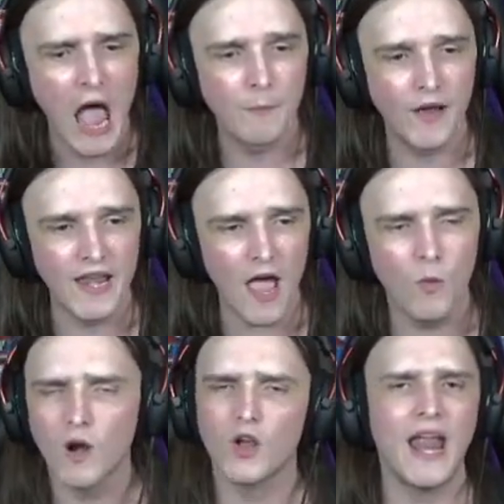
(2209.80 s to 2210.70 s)
But now
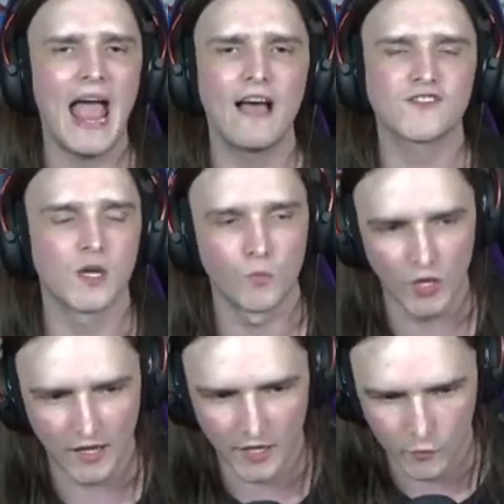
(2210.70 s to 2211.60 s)
we're going to have some
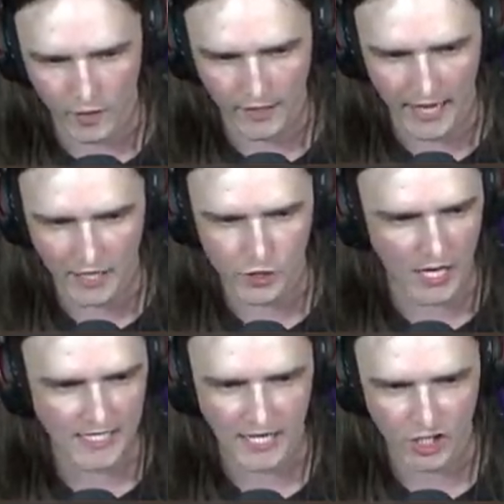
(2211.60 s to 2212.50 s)
really, really
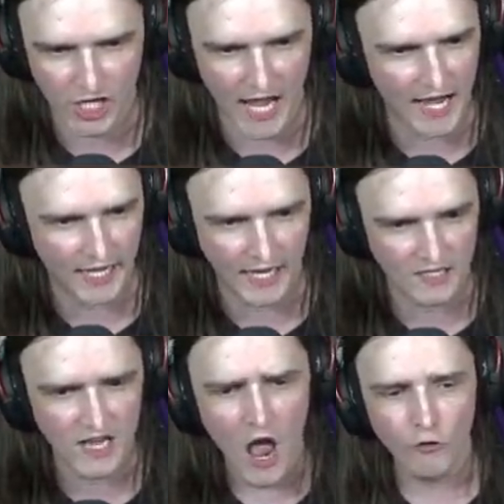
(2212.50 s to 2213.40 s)
interesting shenanigans.